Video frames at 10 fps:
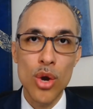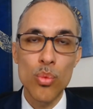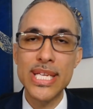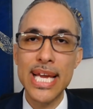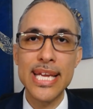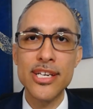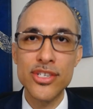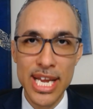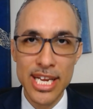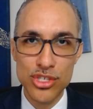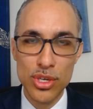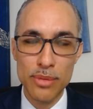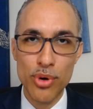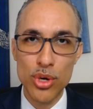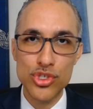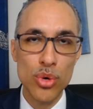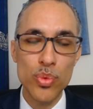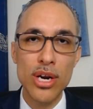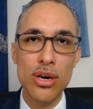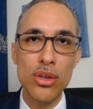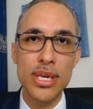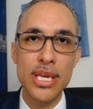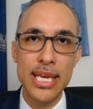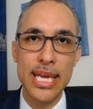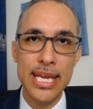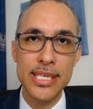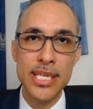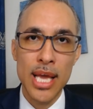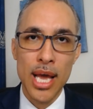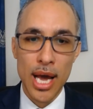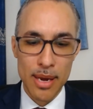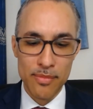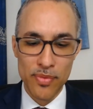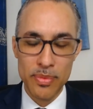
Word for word: We take an intersectional approach. So we are looking at it um,